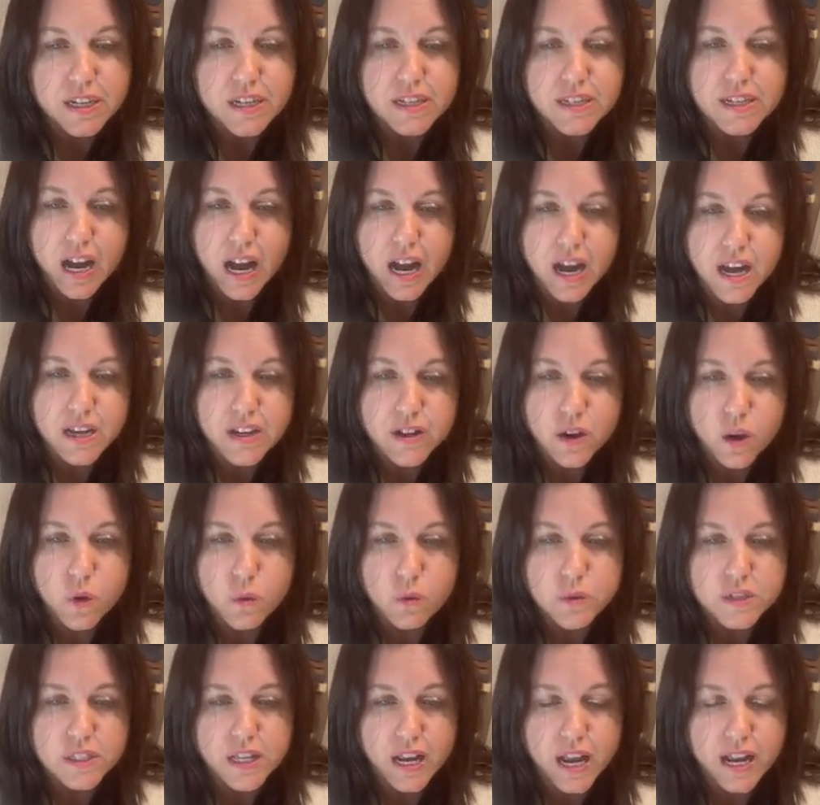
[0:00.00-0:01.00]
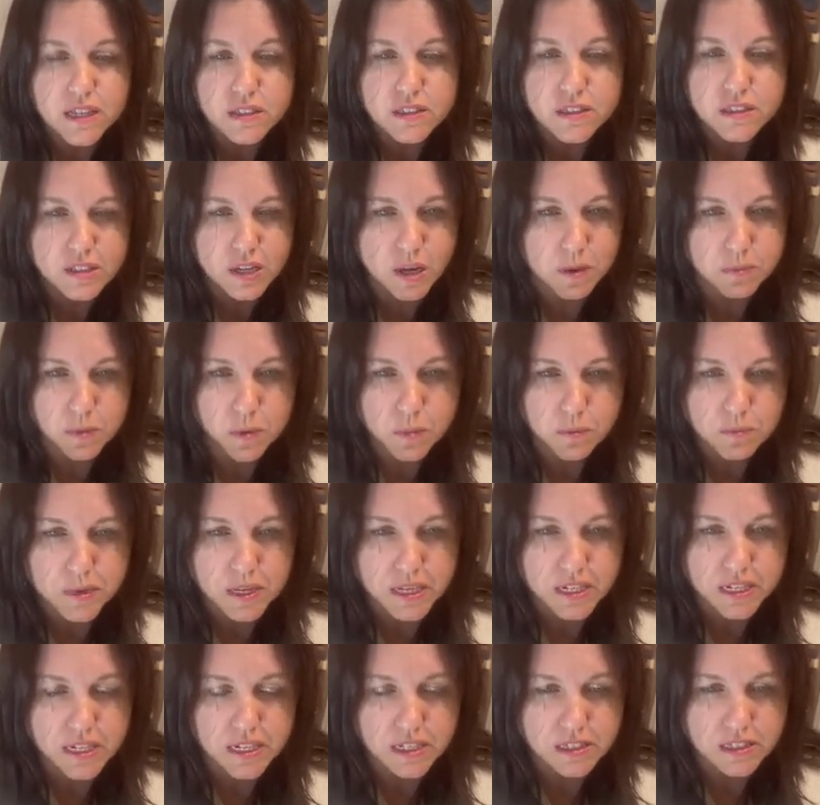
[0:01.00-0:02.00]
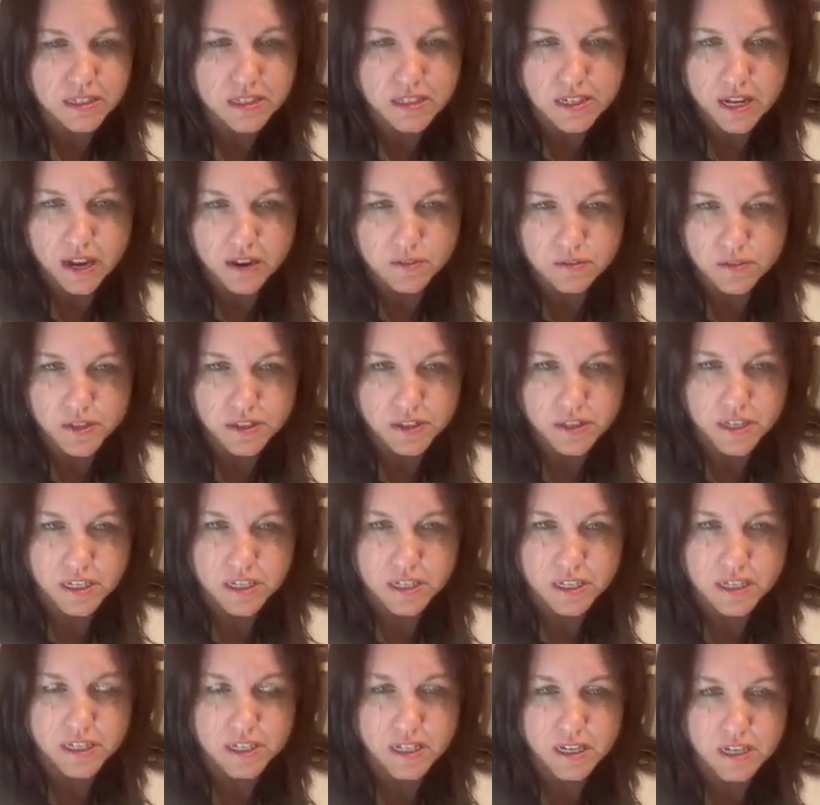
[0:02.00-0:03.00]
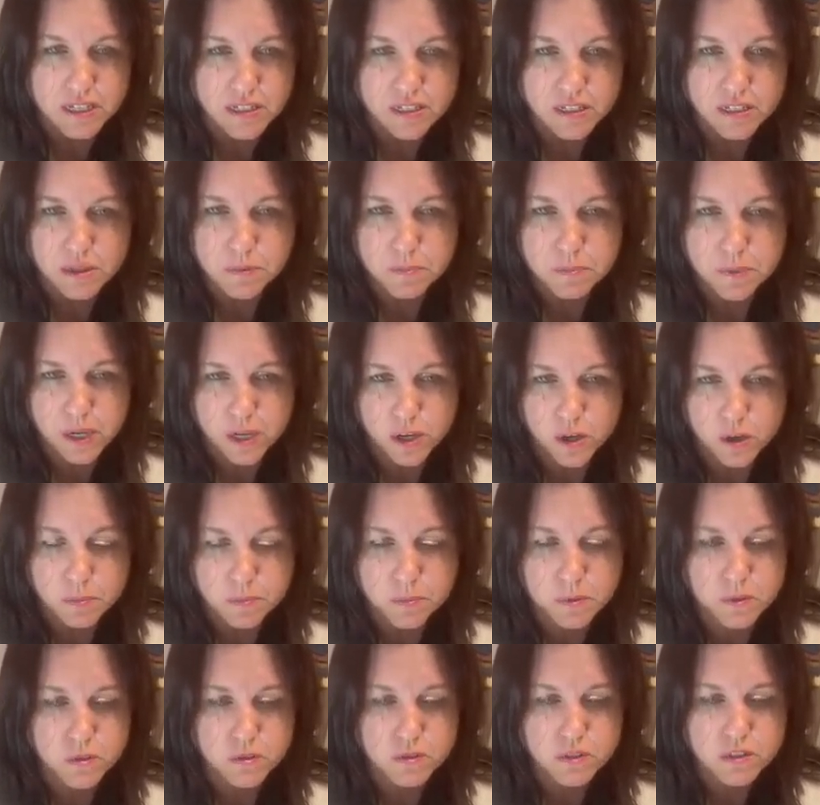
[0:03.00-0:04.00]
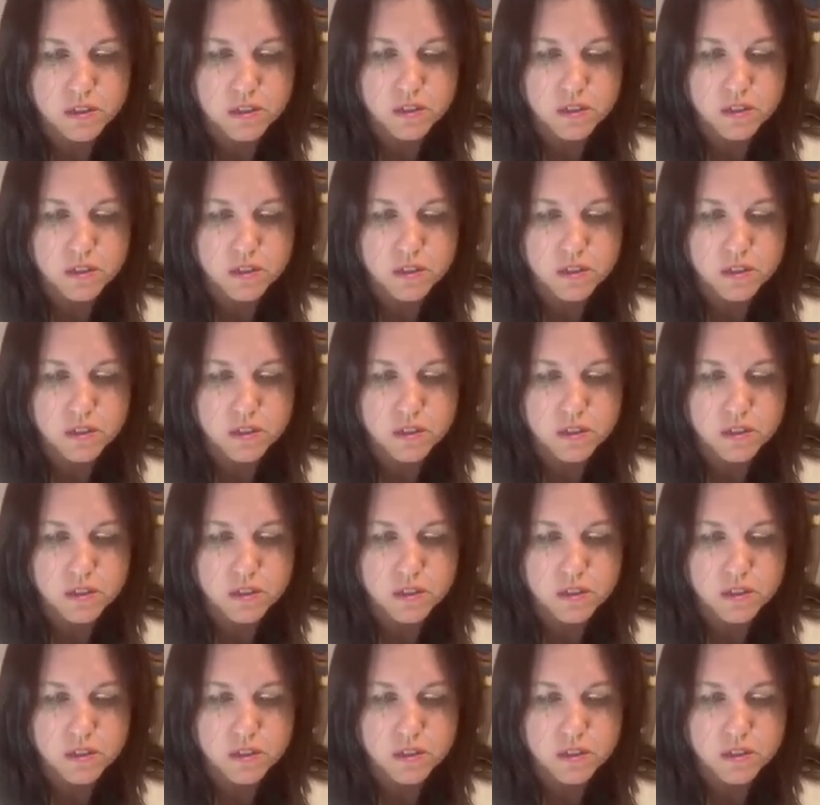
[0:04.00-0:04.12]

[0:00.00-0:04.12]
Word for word: God always has double meanings to everything he does in parables.